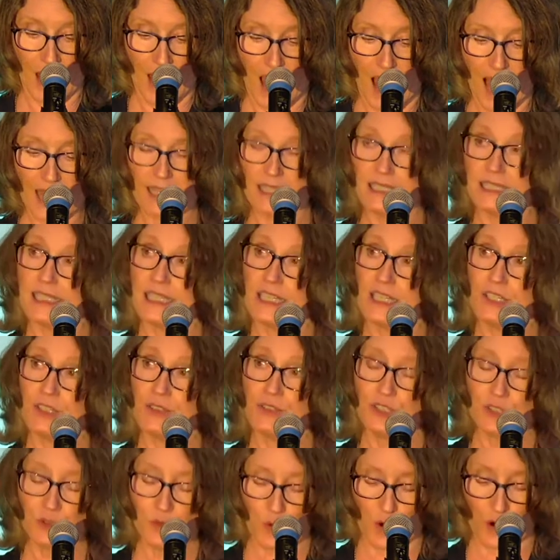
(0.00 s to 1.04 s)
I continued
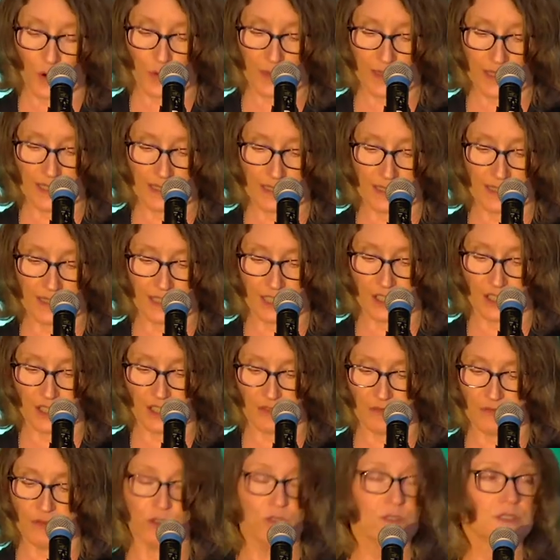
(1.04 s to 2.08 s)
to work with Extension
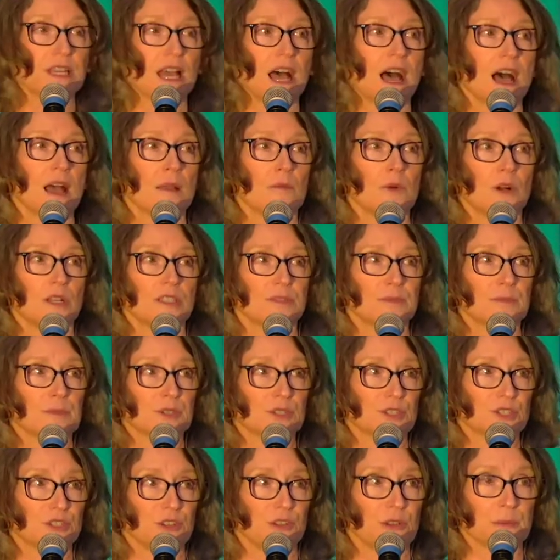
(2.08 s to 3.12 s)
full time whilst
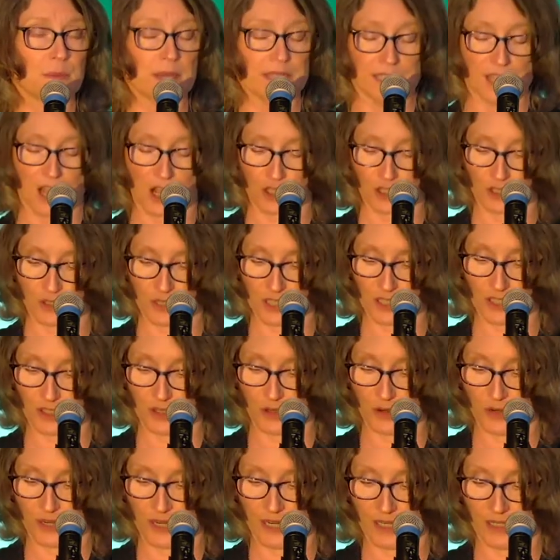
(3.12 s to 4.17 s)
pursuing my doctorate
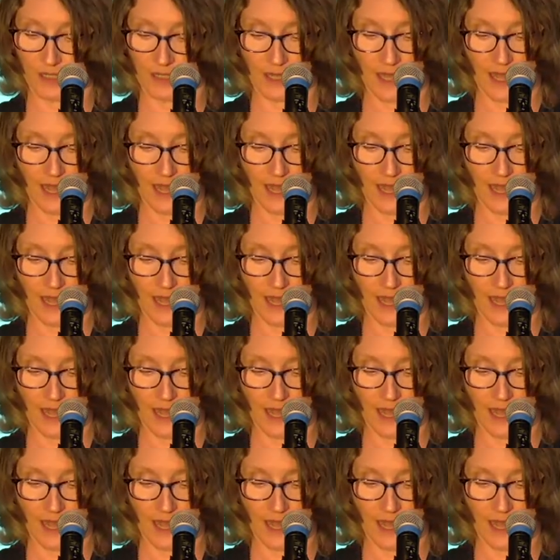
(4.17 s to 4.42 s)
degree.